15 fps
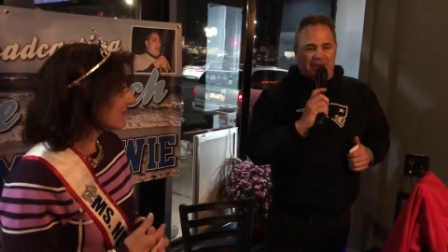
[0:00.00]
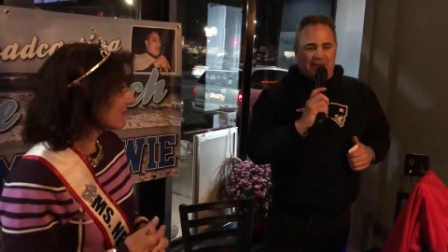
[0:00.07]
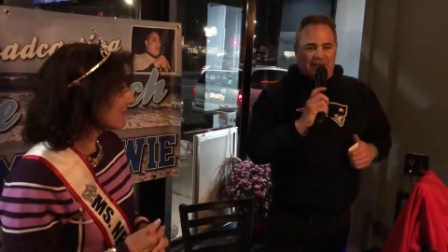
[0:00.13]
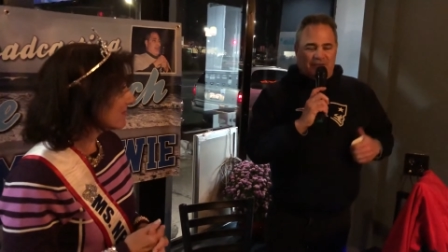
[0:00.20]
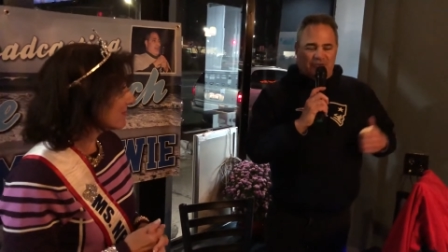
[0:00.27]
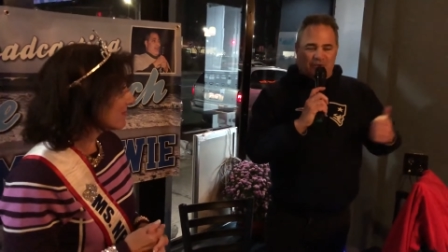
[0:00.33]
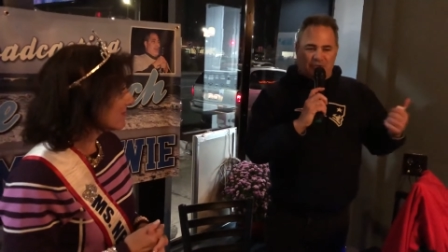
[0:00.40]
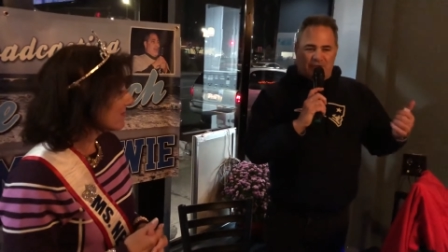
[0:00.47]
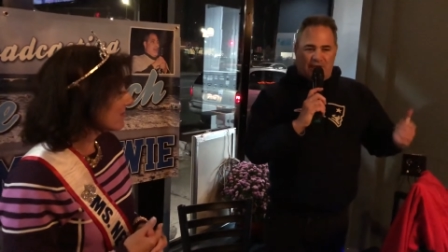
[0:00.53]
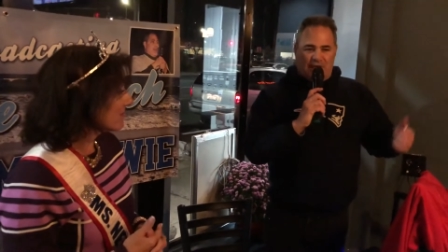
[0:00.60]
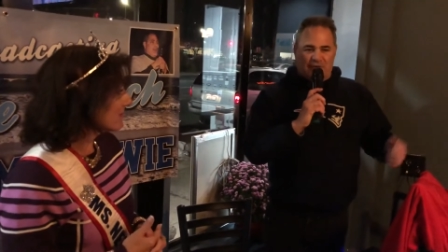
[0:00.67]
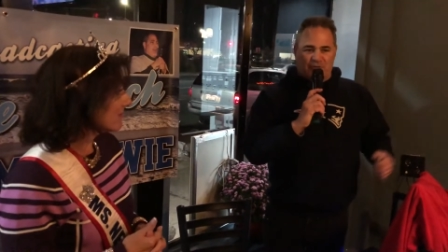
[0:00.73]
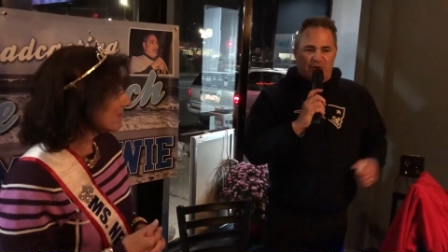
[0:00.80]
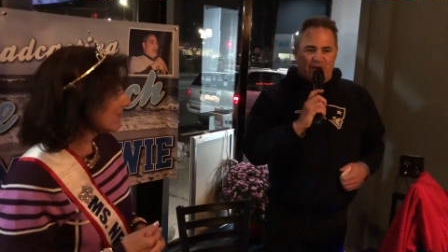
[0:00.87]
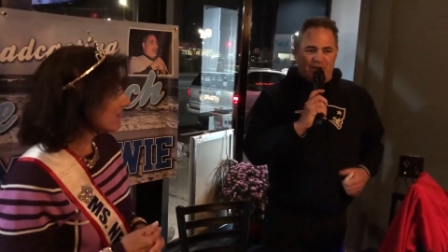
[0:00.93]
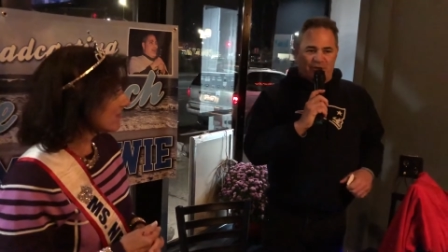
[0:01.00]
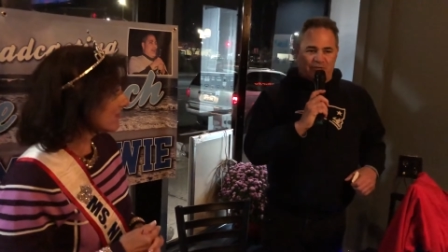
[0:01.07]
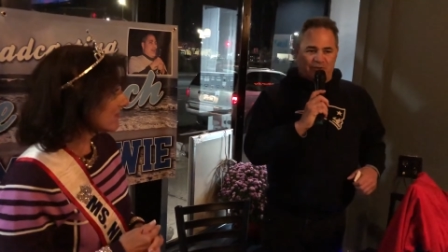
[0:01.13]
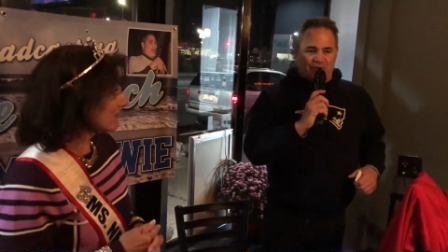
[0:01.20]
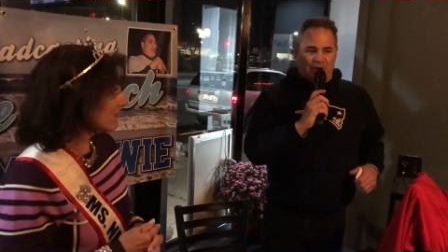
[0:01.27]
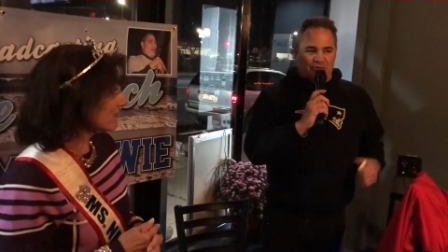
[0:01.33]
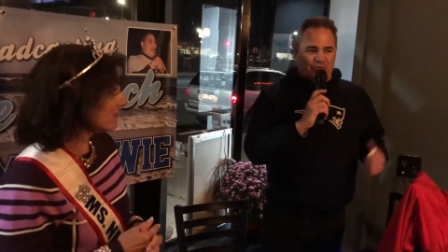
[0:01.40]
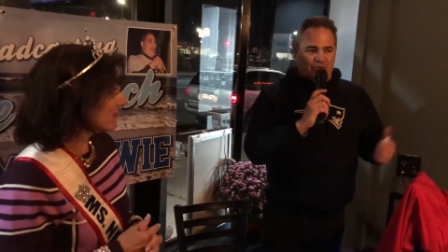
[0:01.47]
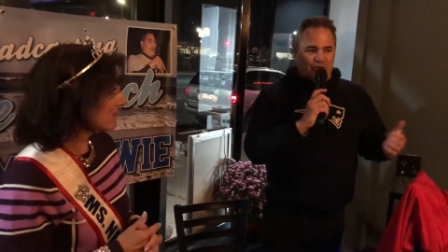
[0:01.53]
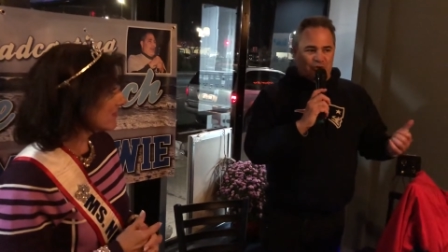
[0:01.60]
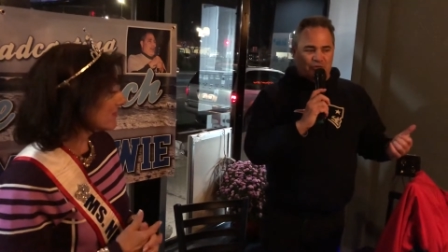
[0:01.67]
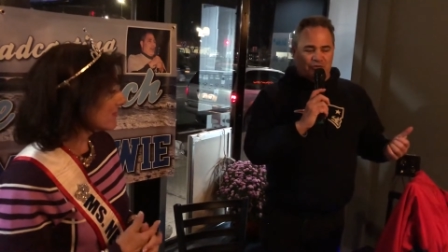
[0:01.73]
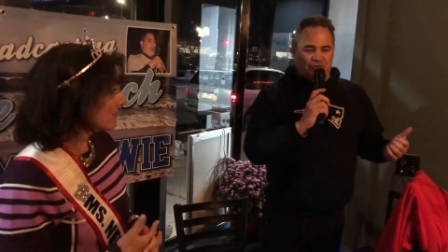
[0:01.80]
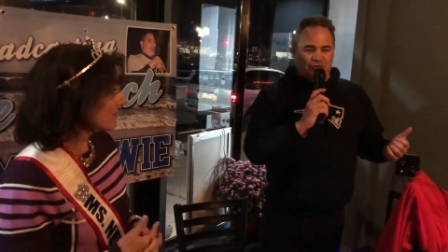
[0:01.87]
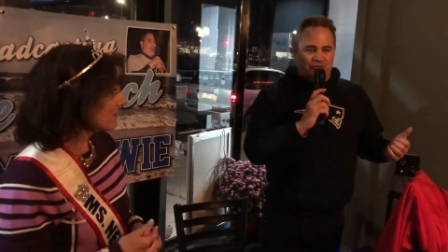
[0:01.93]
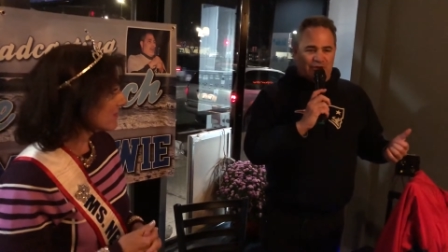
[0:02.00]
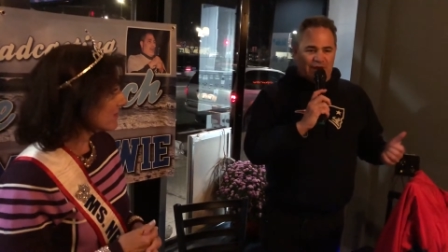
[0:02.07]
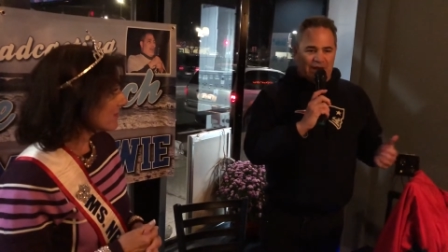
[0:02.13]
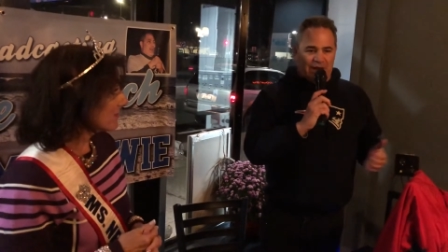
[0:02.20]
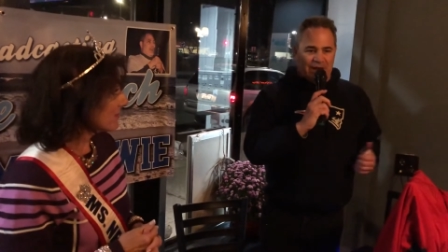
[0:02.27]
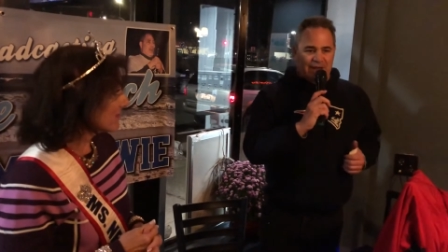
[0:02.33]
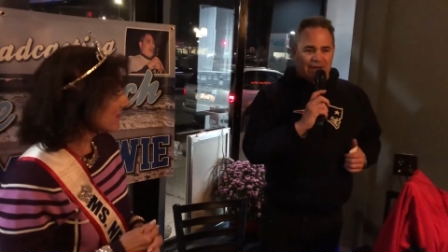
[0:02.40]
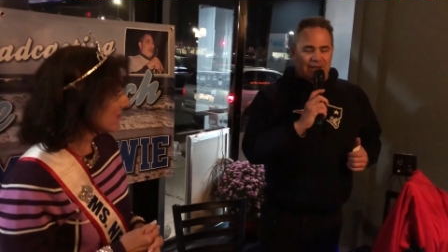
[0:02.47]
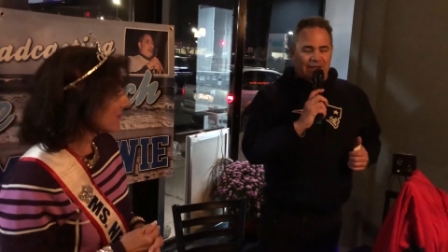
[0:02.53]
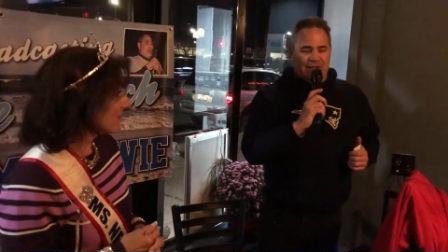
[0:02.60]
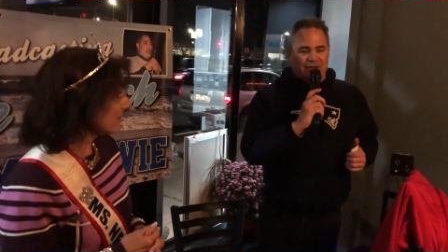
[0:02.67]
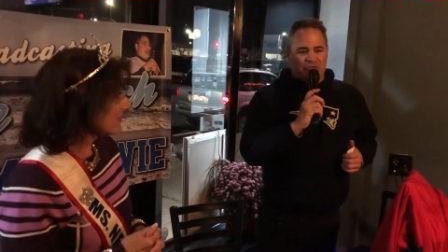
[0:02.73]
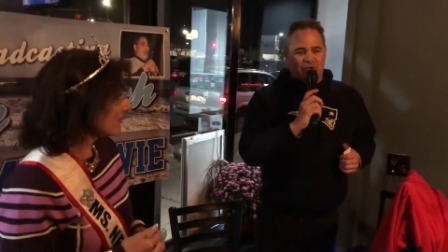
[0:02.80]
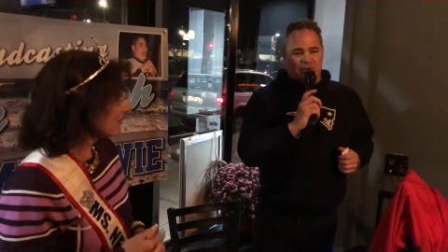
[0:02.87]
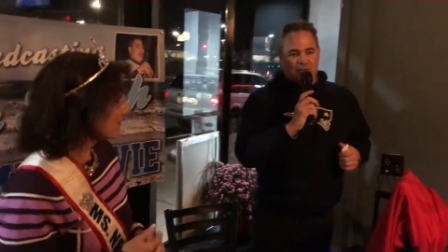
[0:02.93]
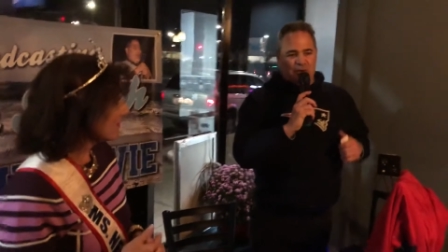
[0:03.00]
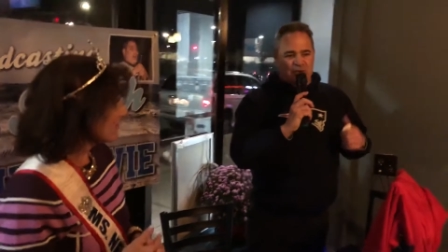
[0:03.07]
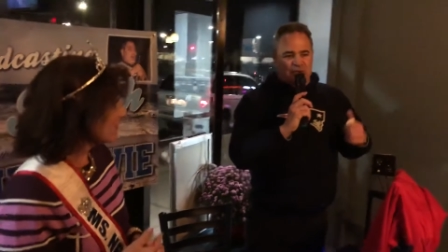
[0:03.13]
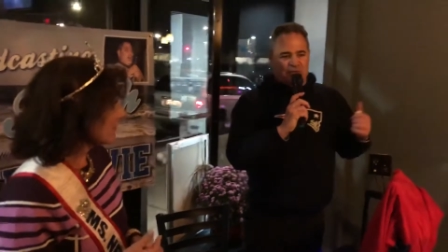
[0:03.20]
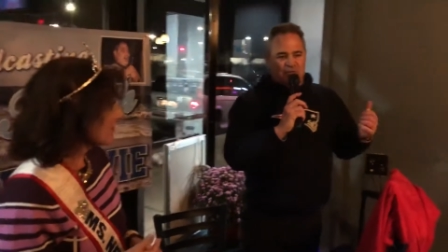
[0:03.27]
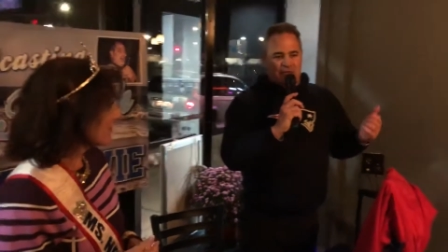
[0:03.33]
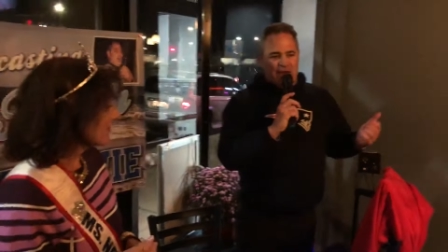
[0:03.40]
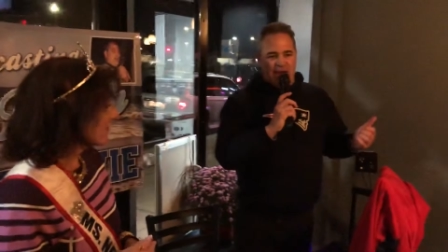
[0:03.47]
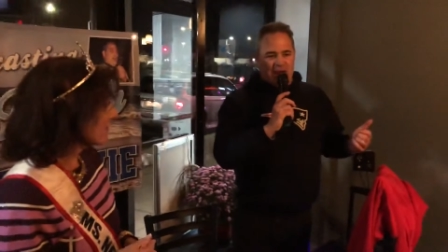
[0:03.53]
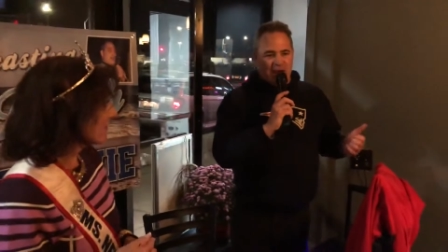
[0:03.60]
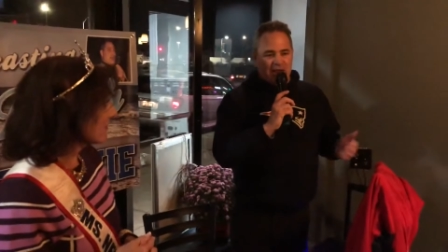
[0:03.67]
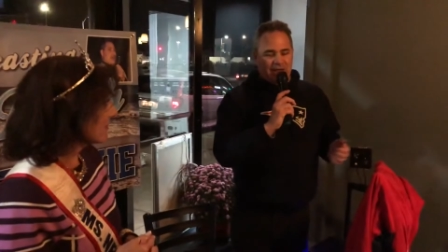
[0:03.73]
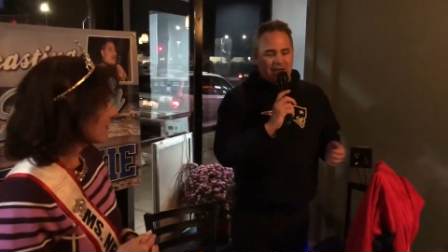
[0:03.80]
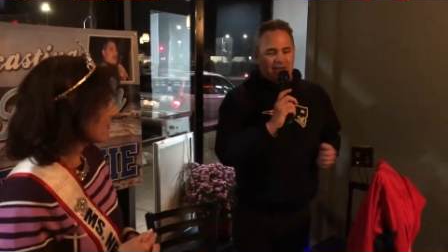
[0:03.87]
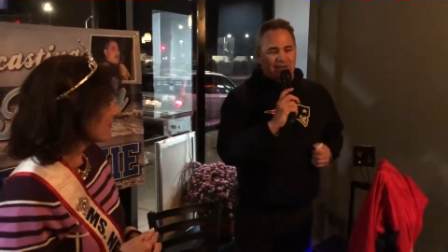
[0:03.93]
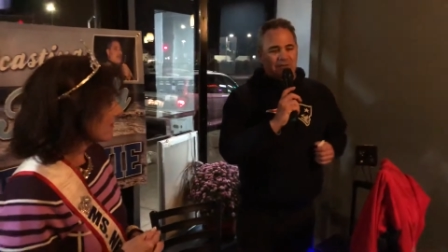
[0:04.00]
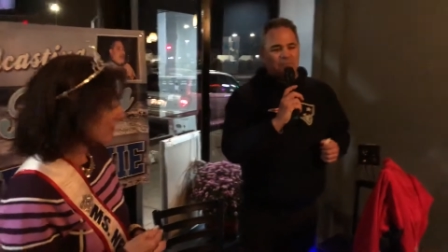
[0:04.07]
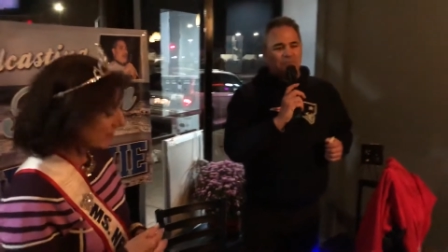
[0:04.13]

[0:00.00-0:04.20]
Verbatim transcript: uh, at Joe Satriano's house in Oceanside. That's going to be on Saturday,